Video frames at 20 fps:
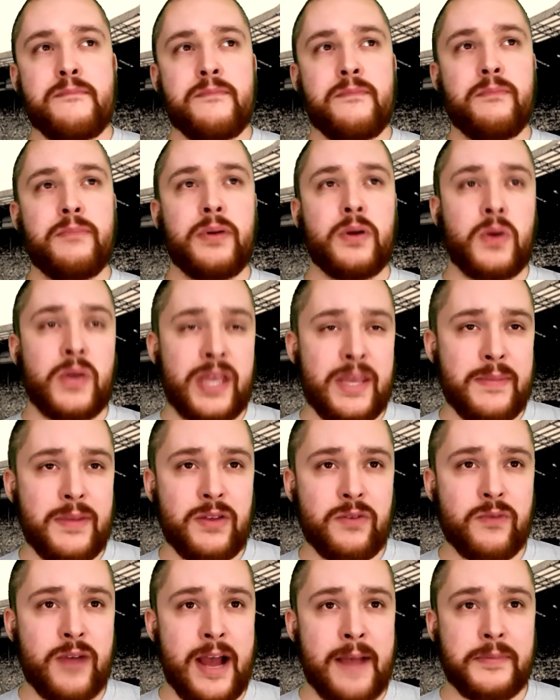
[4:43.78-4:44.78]

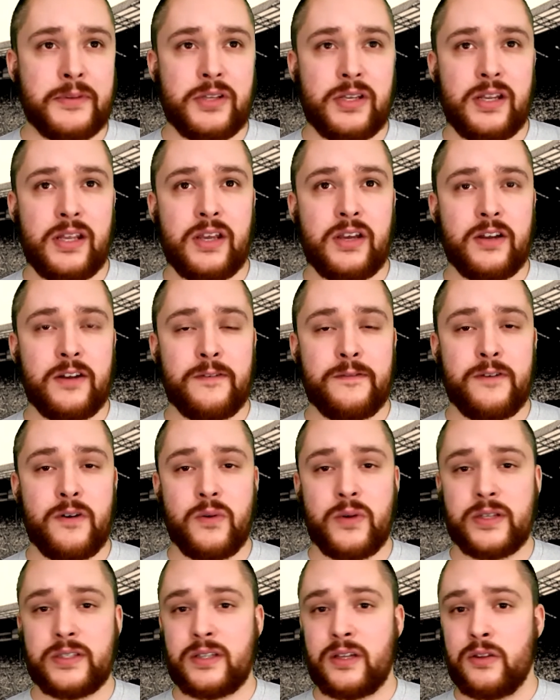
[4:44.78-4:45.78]
Bohemian Rhapsody could have
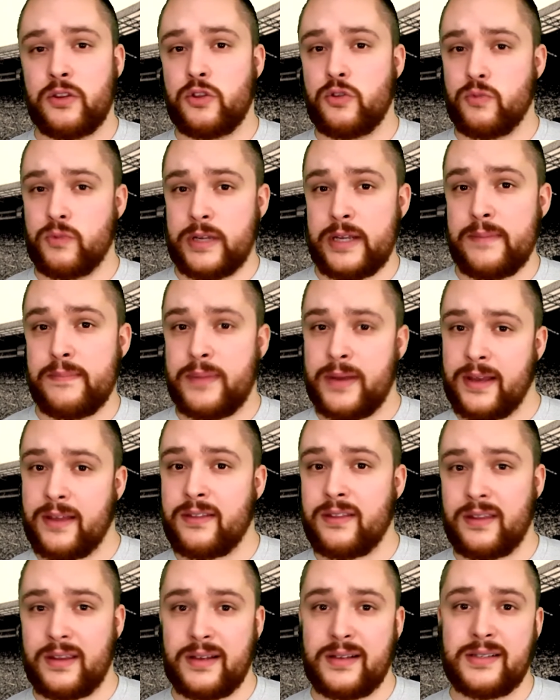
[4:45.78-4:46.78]
focused on 3 big
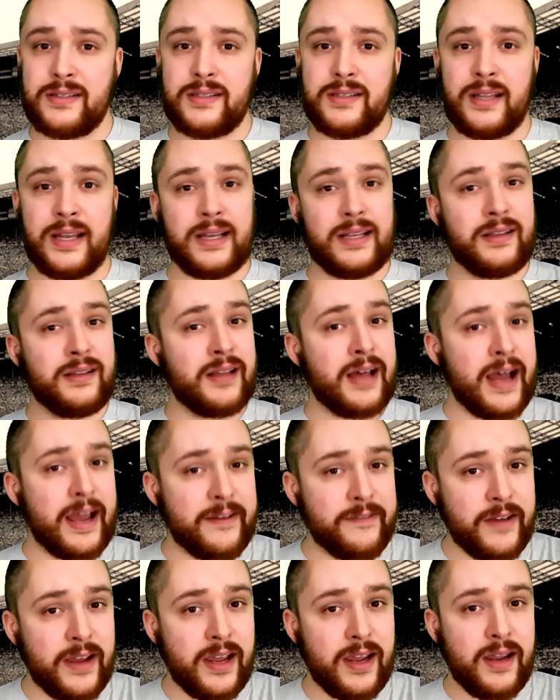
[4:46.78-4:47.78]
things like
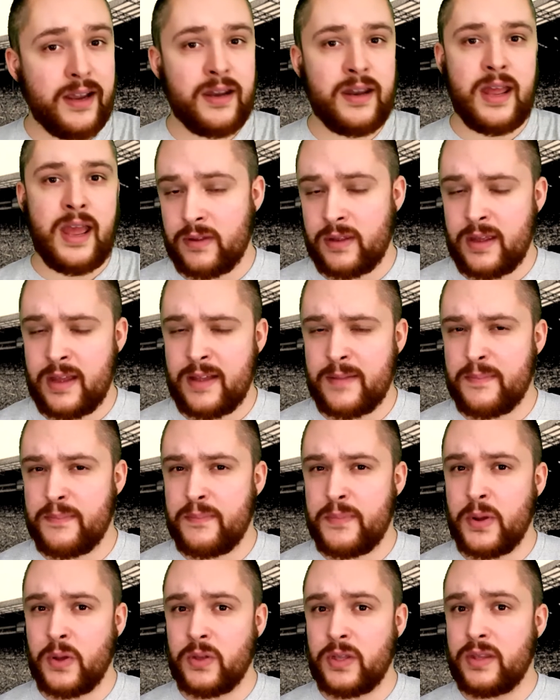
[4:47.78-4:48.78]
Live Aid and
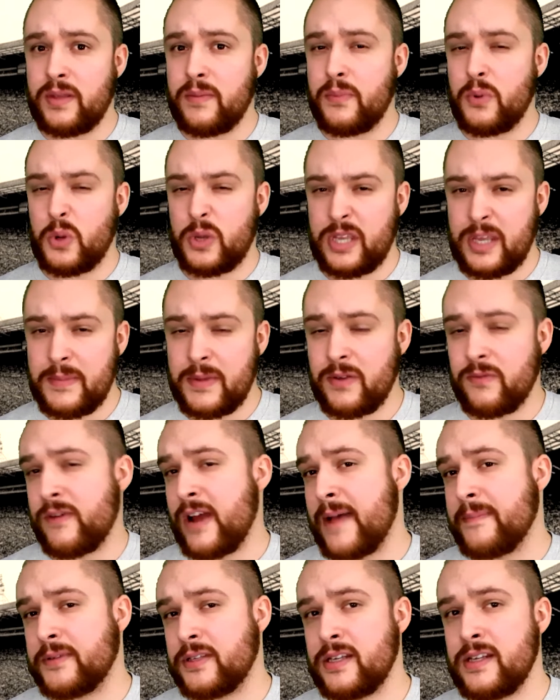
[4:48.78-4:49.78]
building the Bohemian
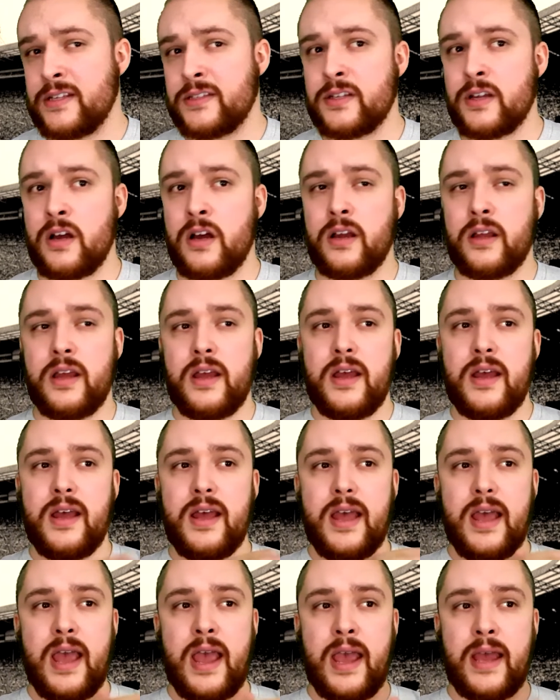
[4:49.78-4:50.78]
Rhapsody song,
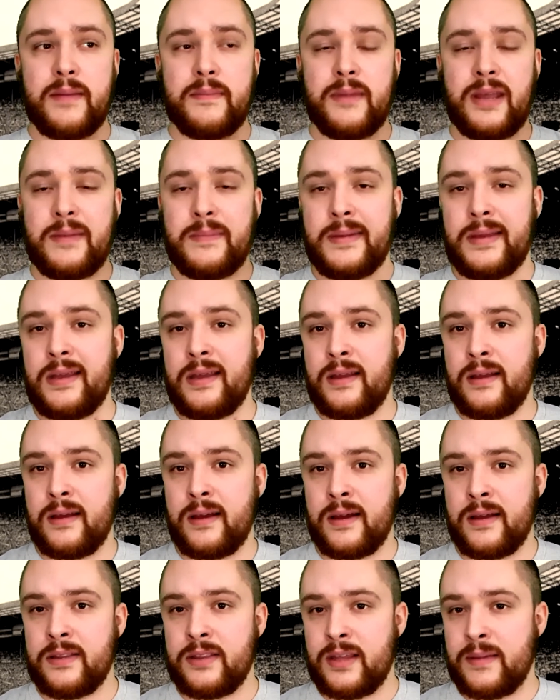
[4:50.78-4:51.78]
and maybe
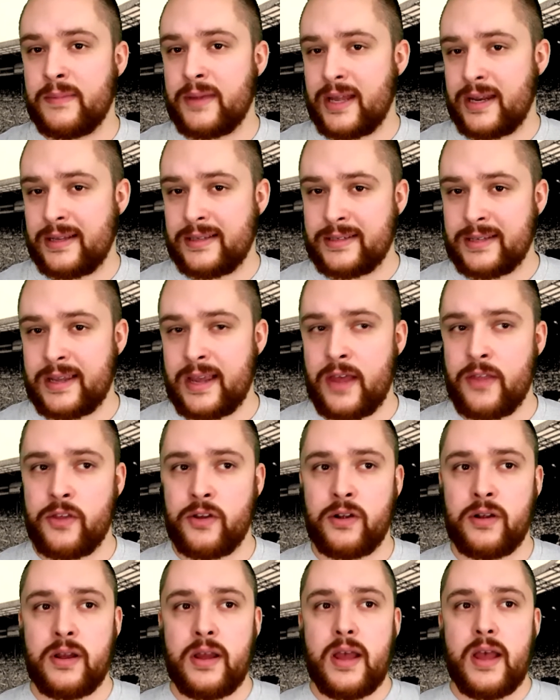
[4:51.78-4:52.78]
them getting
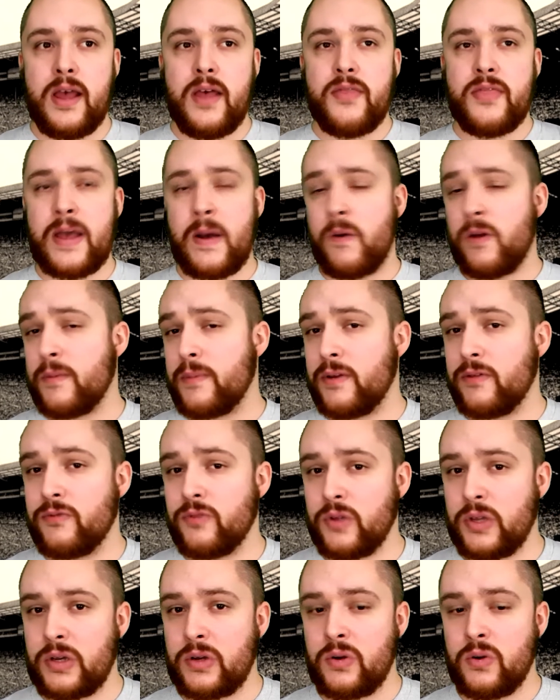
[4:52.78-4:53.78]
together. That would have been
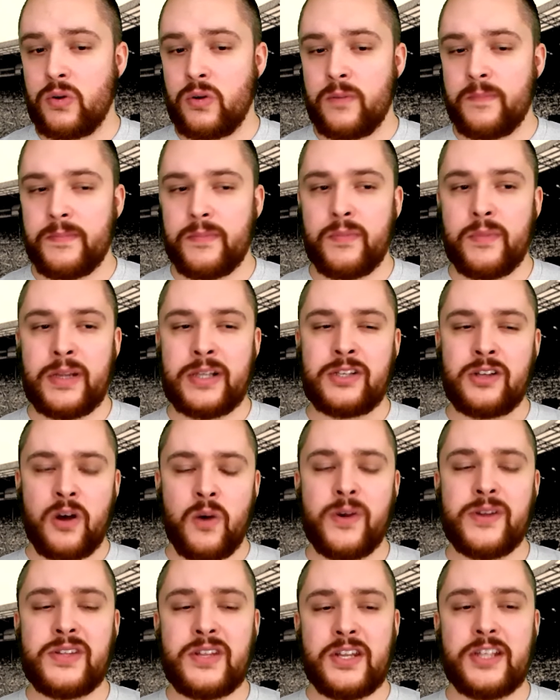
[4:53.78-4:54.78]
really cool, but it's
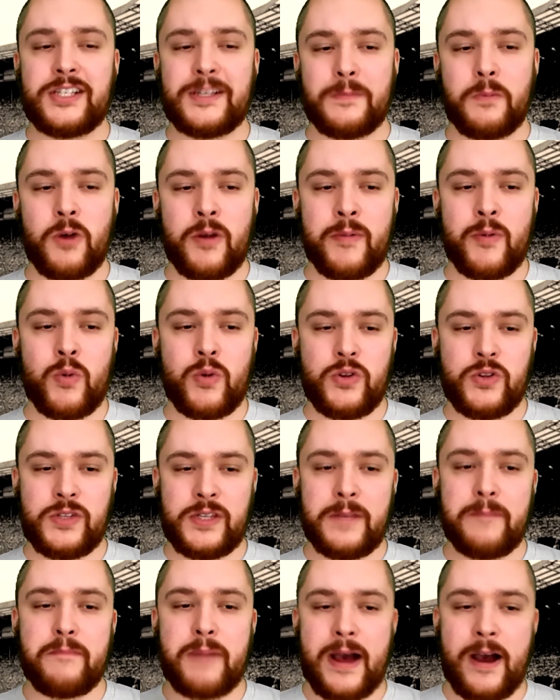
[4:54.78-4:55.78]
always a disappointment when you
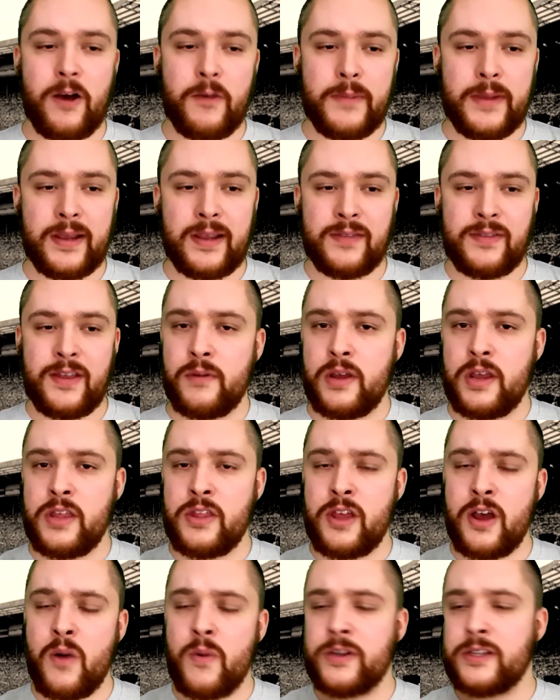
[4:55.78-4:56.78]
see a biopic and
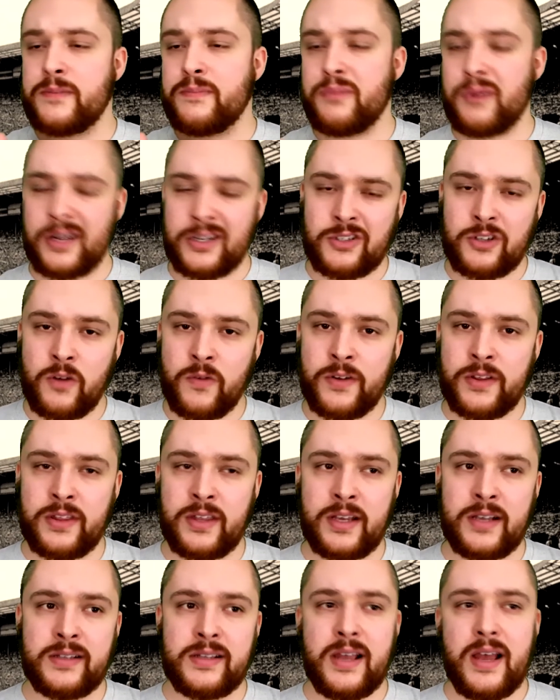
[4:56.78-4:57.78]
they always brush over
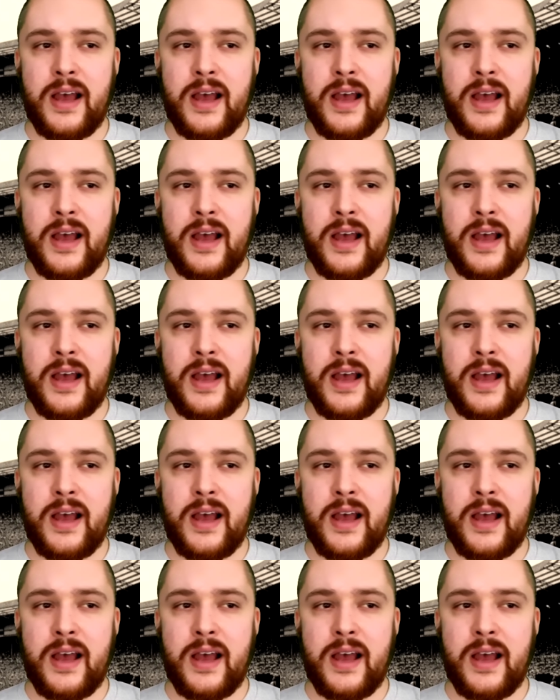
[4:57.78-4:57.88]
things.